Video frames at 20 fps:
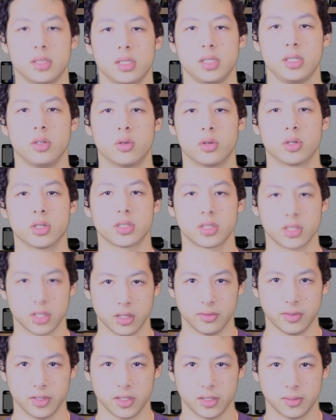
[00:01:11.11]
your
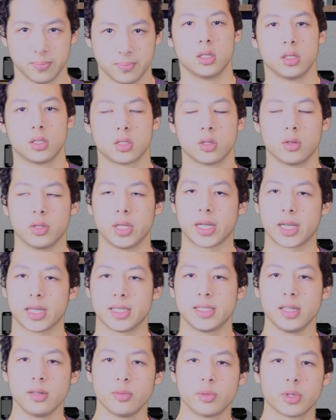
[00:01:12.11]
server. So like I
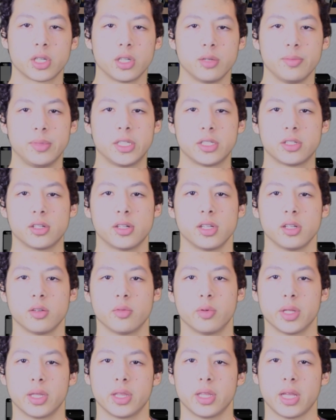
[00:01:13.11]
said, we're going to be starting
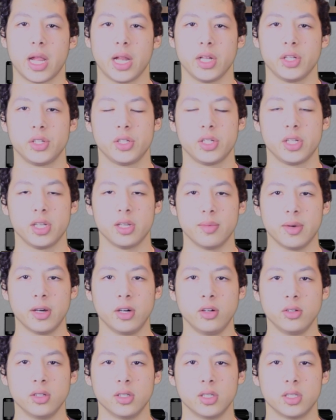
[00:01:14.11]
with
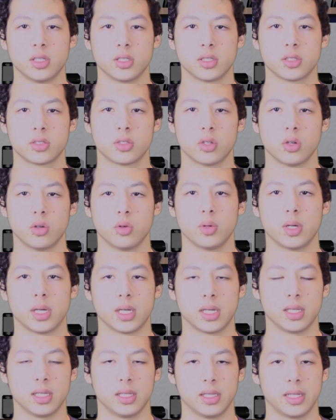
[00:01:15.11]
HTML,
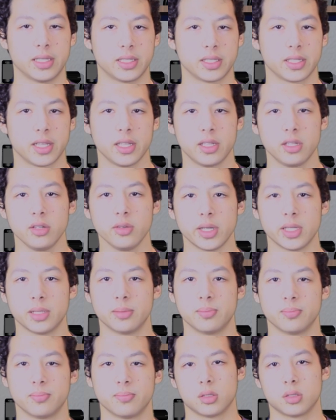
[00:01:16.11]
so let's get to it.
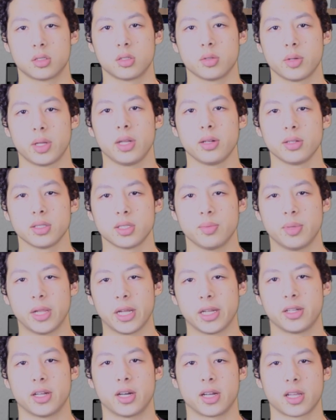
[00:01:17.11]
So here's a
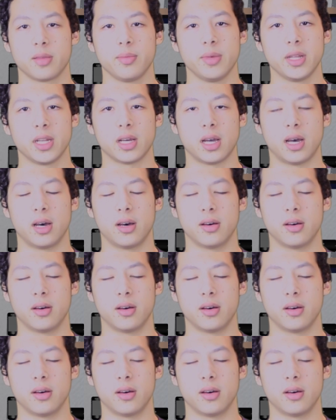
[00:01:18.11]
blank document